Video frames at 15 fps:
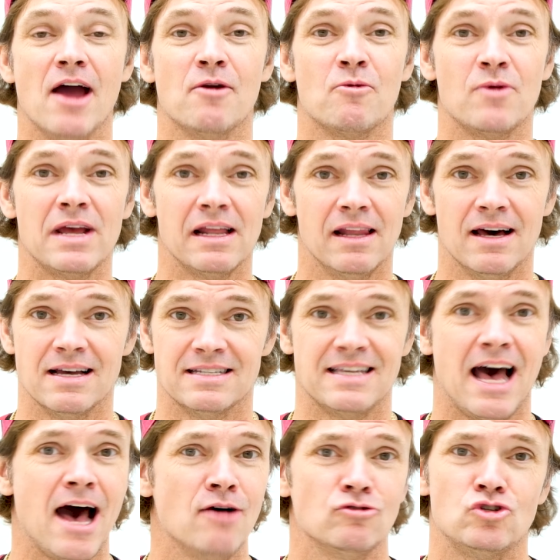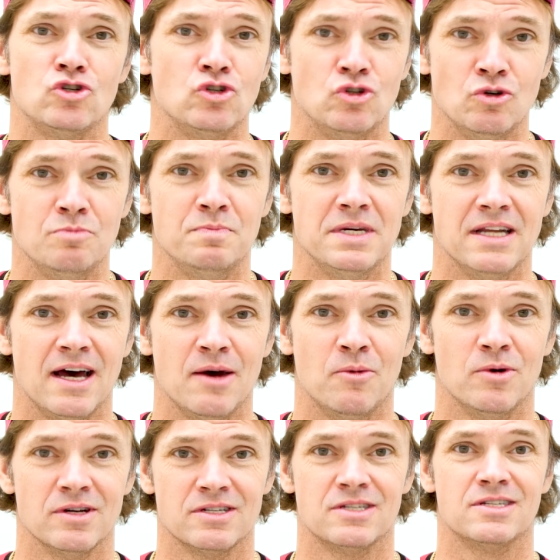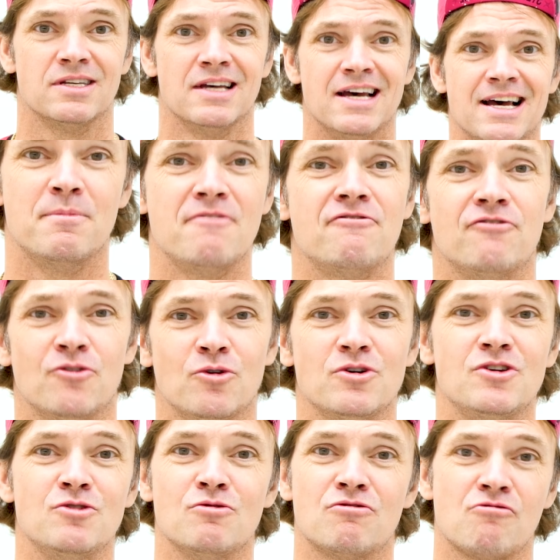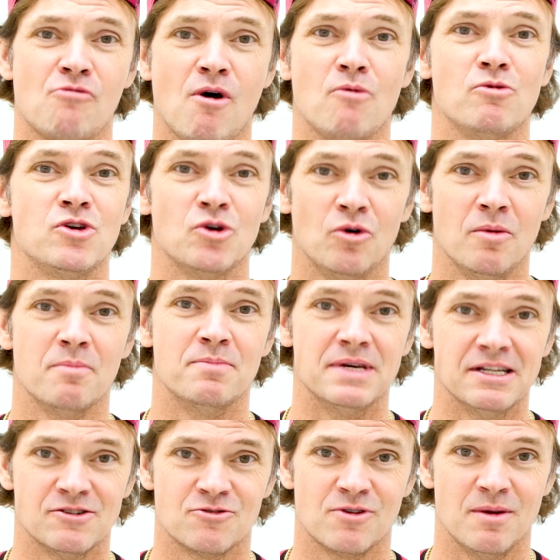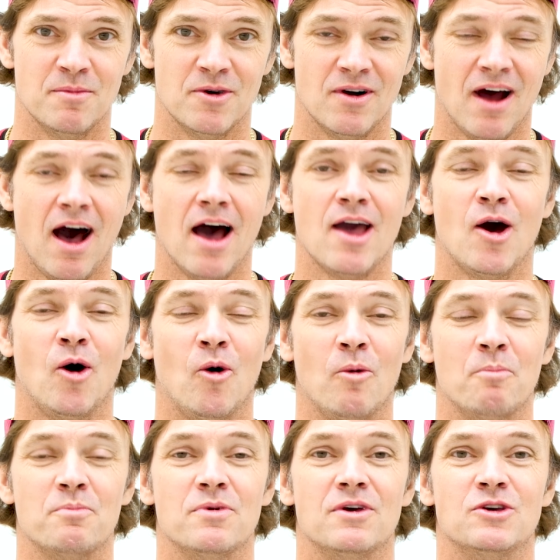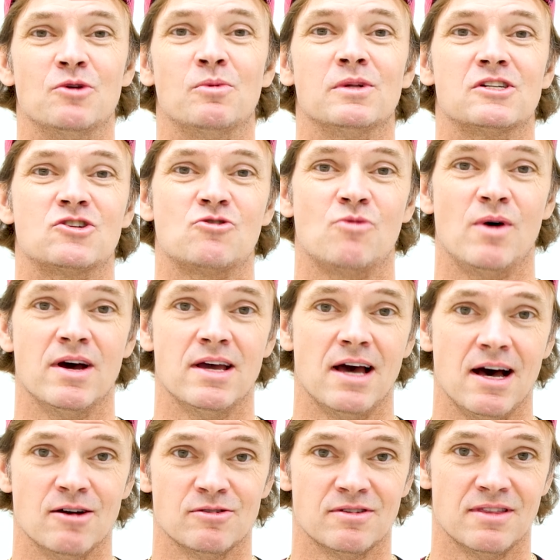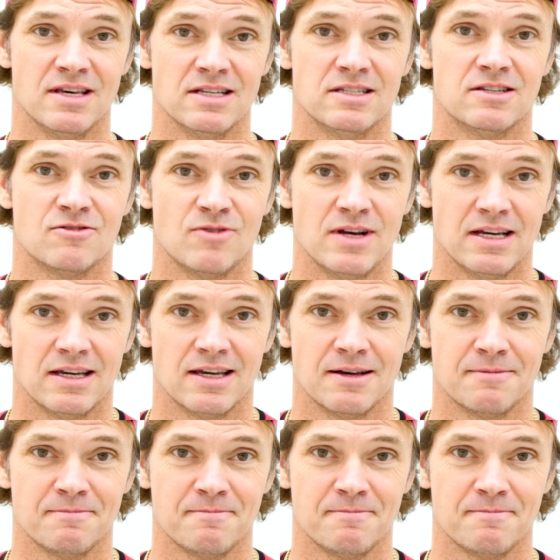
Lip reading: I realized how stupid I was. Before you throw your beard trimmer, I hope you will try out this trick.